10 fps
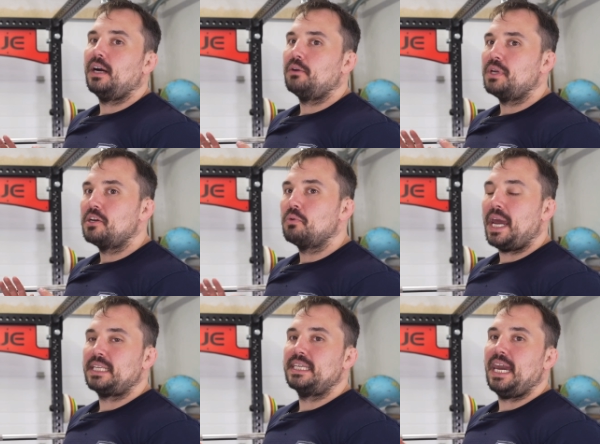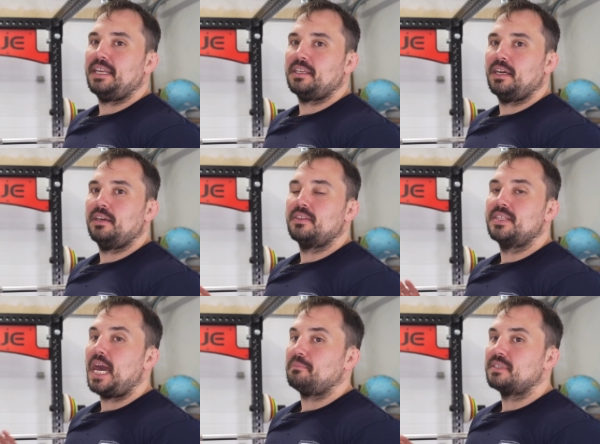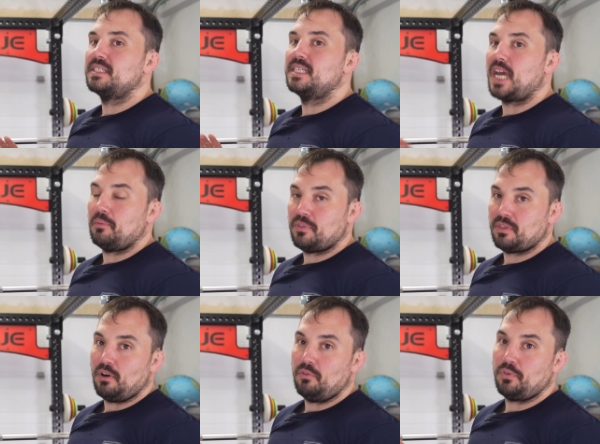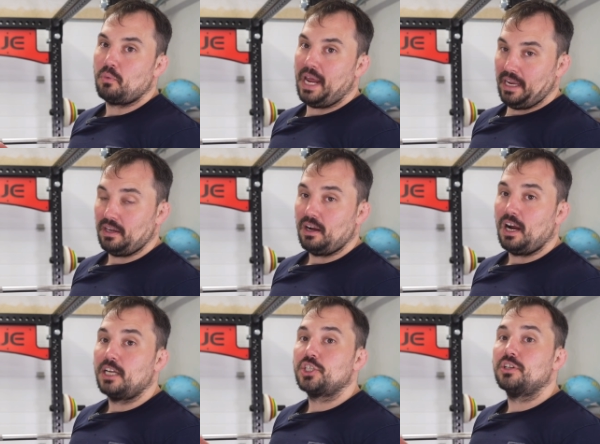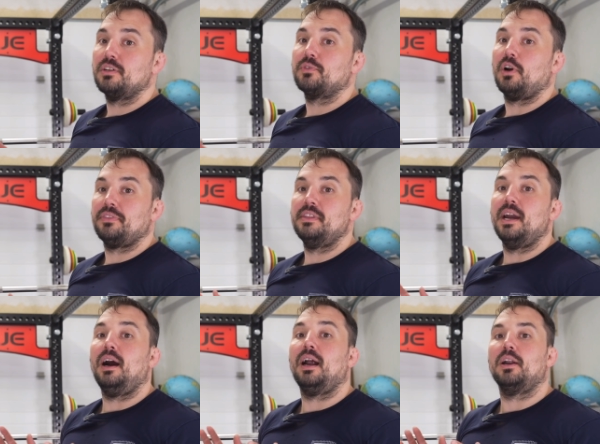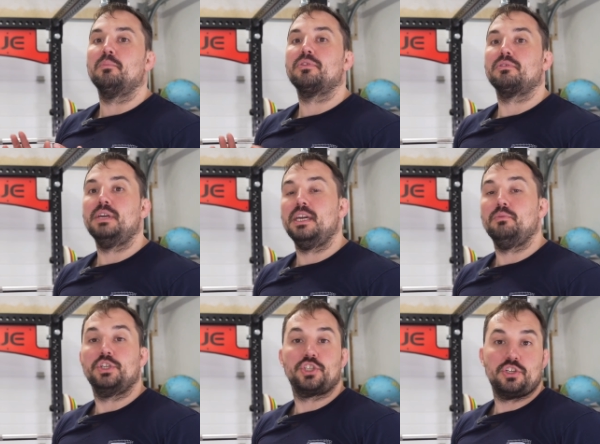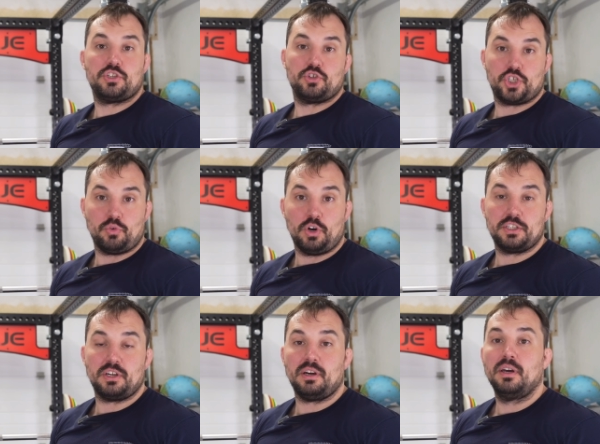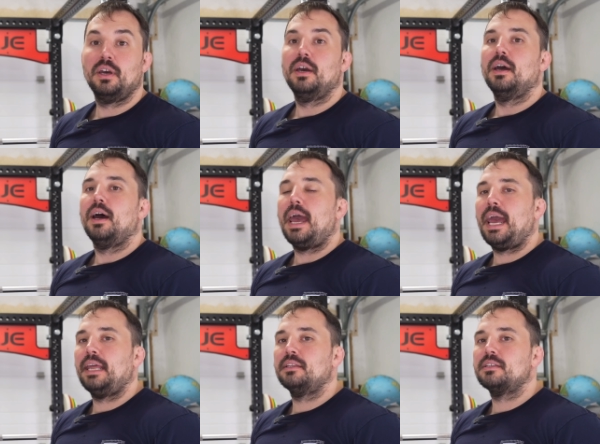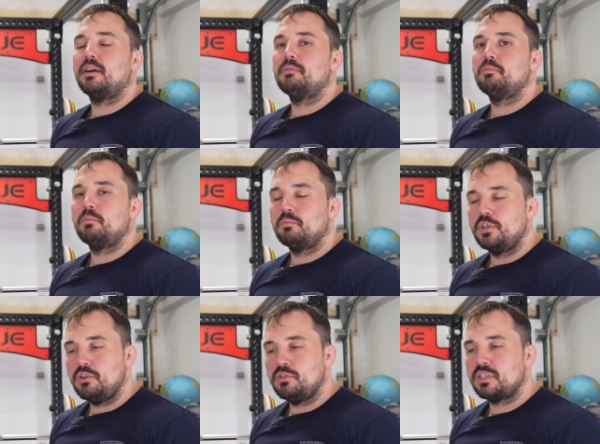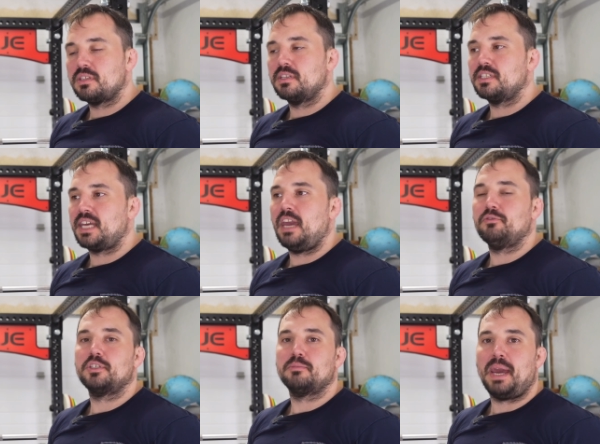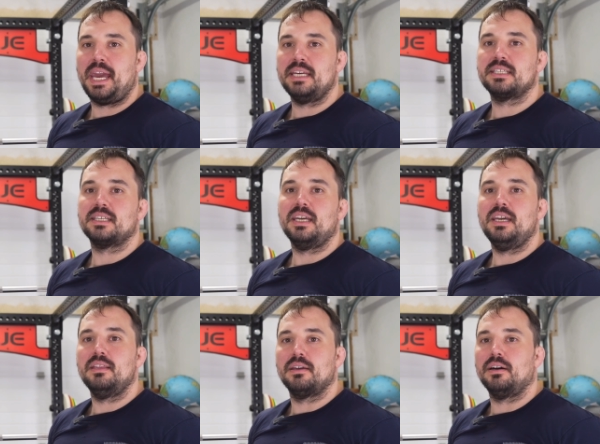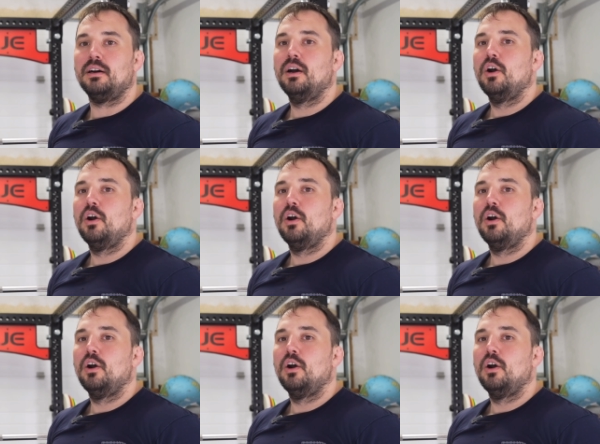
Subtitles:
I regret getting that depth of a rack. I should have gotten the RM3, which is shorter, and used the saved space either